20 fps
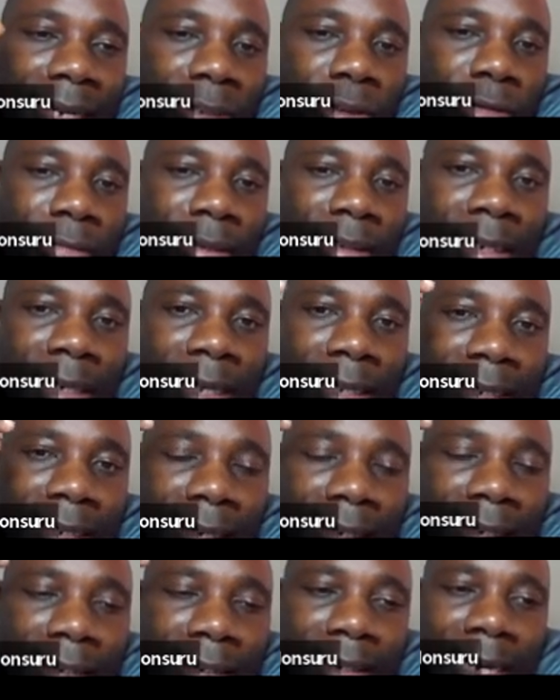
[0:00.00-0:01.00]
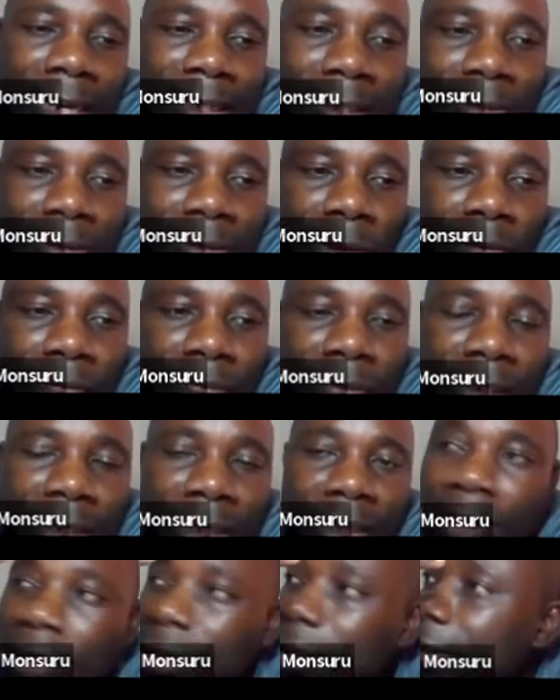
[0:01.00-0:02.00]
has to be related. That is one of
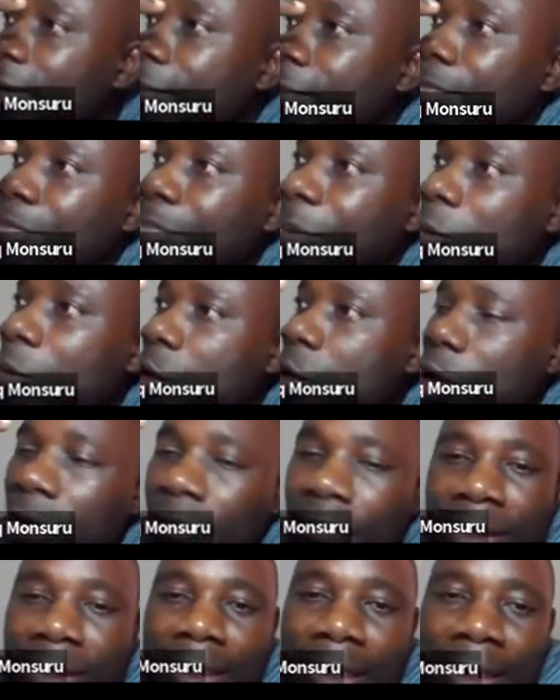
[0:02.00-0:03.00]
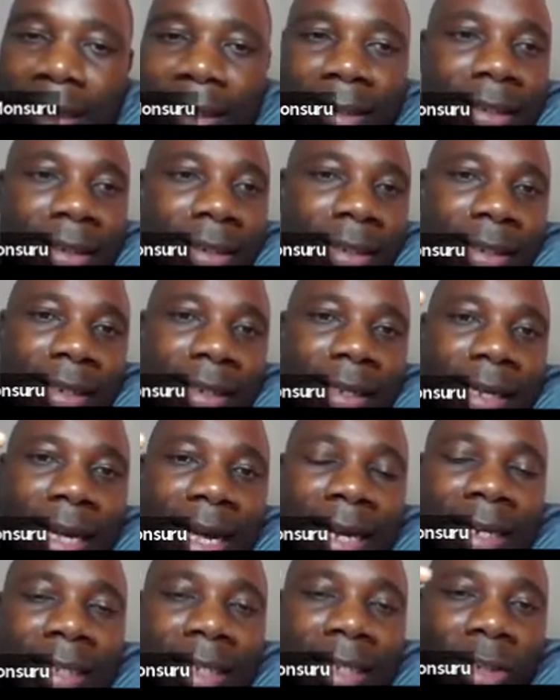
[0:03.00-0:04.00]
the beauty of design.
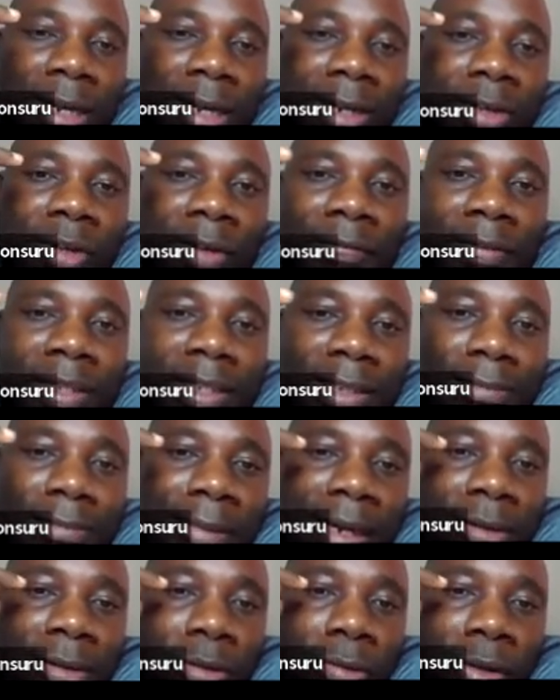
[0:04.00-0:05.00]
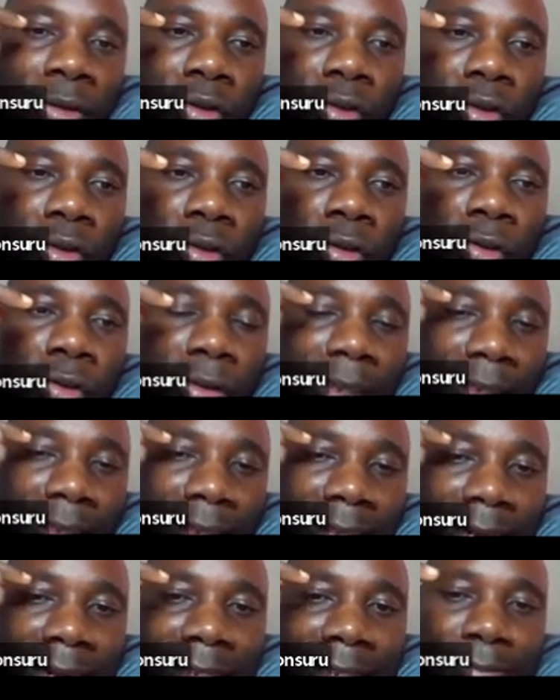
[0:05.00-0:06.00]
Anything you are doing, if it is brown, you want to use,
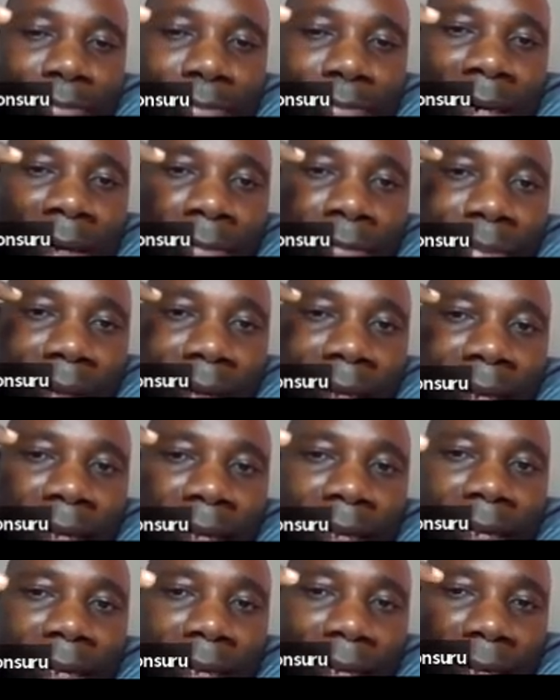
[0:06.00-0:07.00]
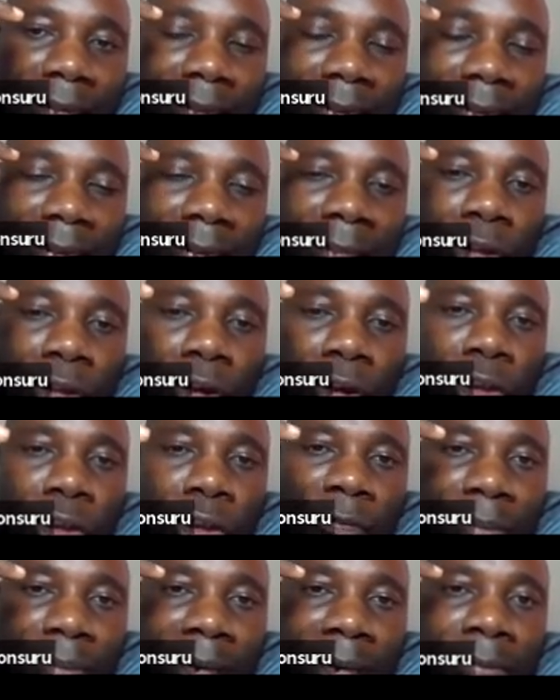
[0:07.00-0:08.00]
let brown be, a touch
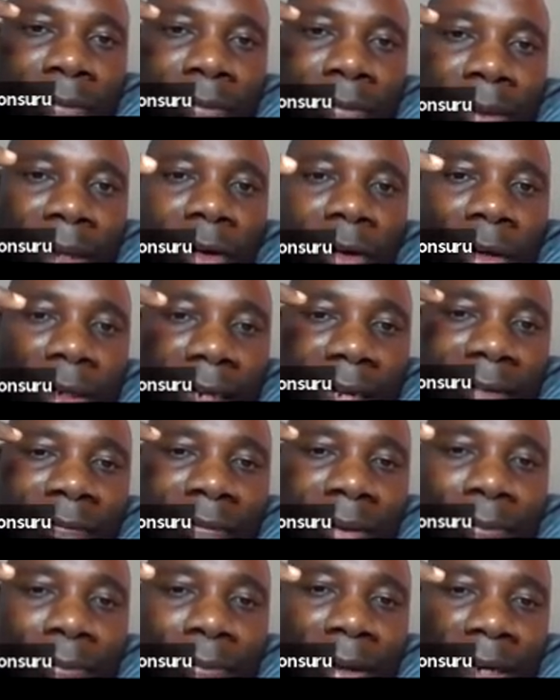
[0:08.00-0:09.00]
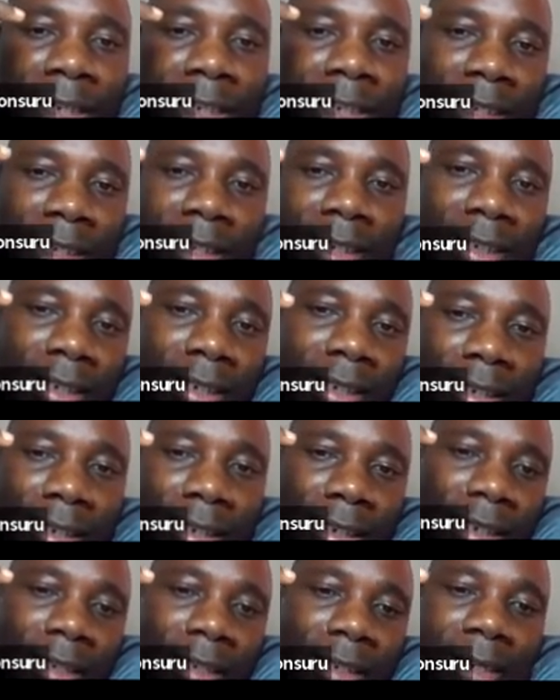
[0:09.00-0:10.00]
of brown be on every page. You